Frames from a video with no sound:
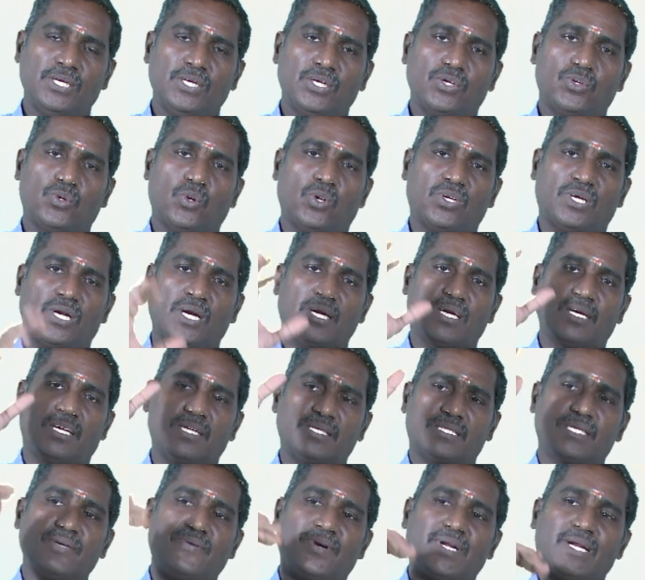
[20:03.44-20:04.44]
Total
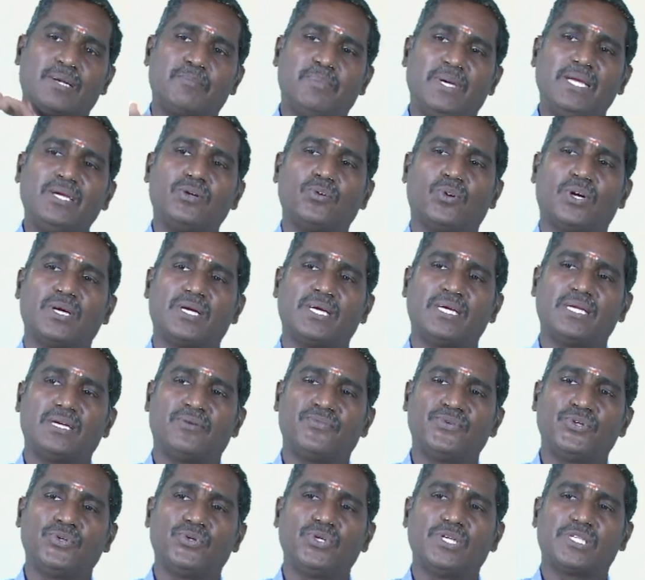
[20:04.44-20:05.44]
cost divided by quantity of
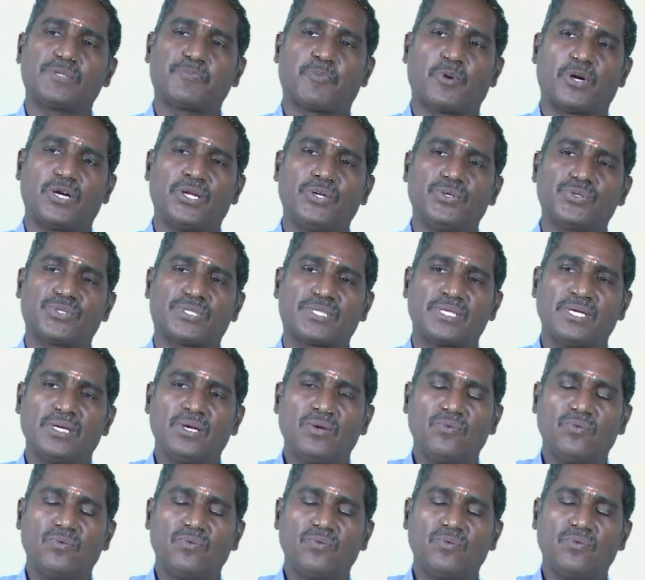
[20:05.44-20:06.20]
units produced